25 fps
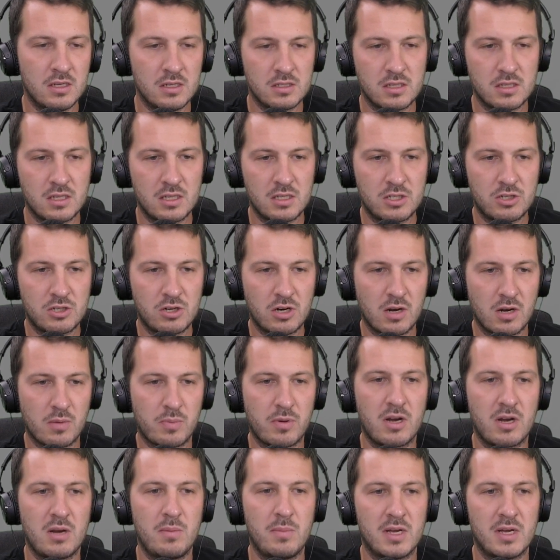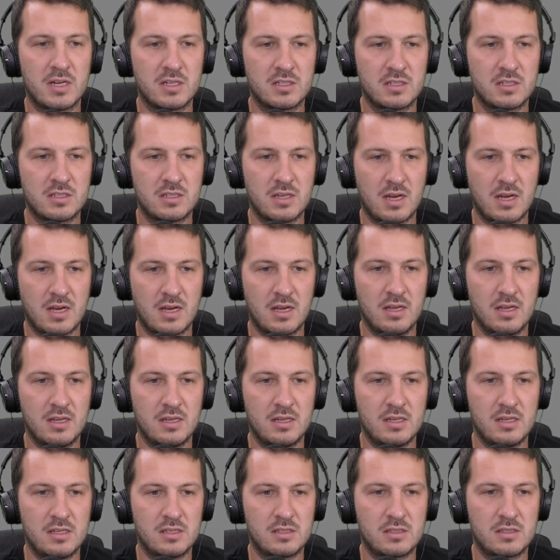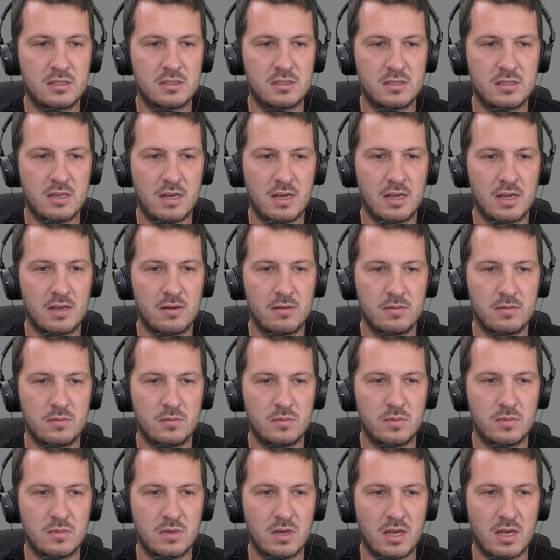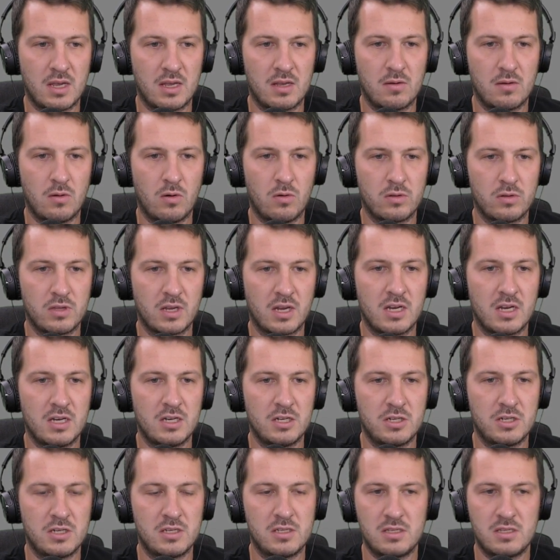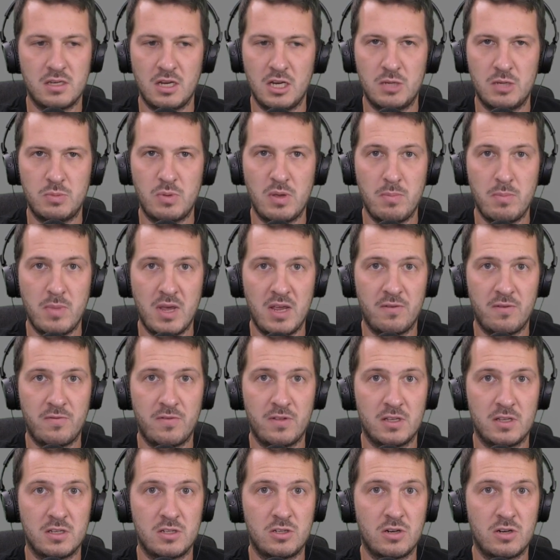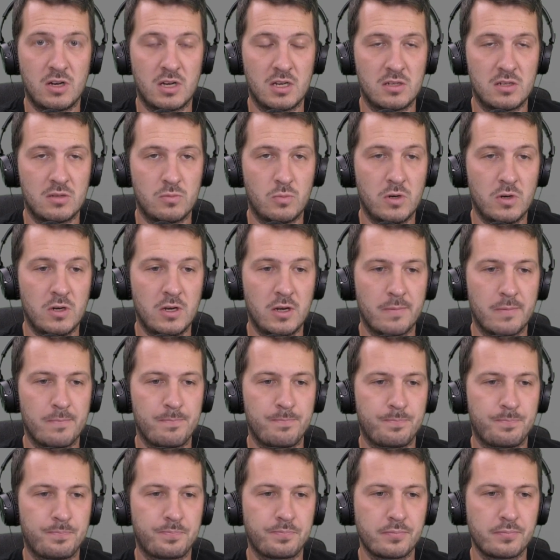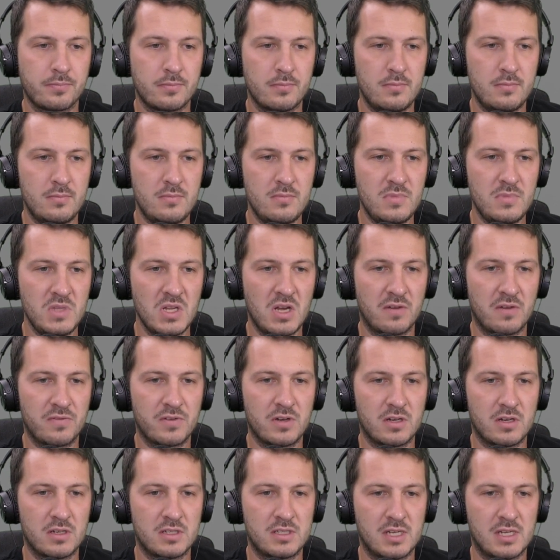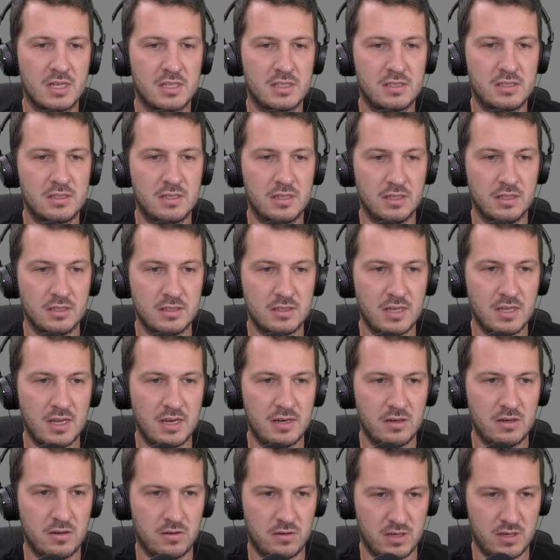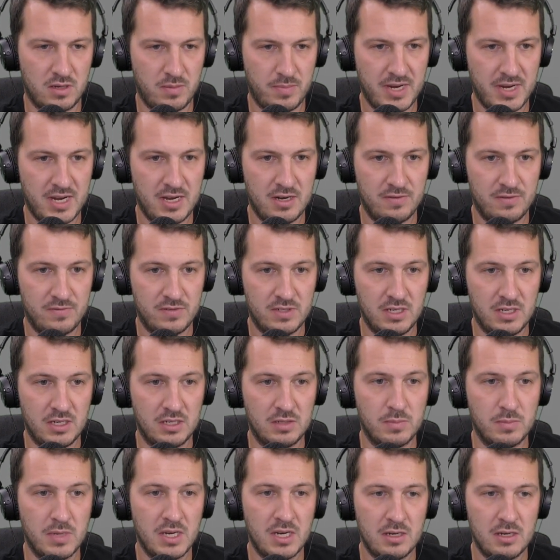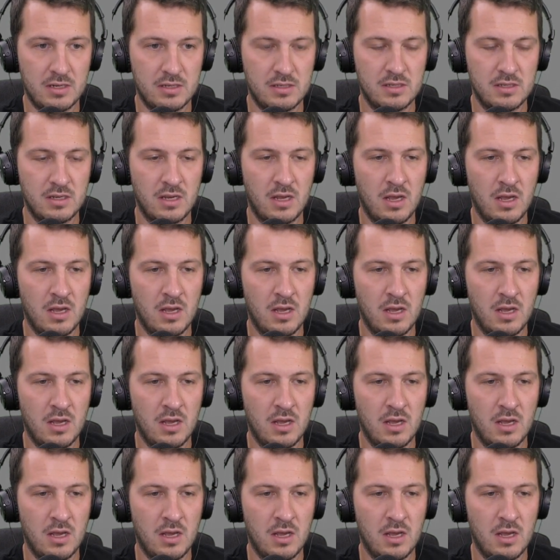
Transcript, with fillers: So this trigger pretty much uh, is uh, uh, all the conditions need to be met for this trigger to work. I've got uh, it set on the band of 6 meters.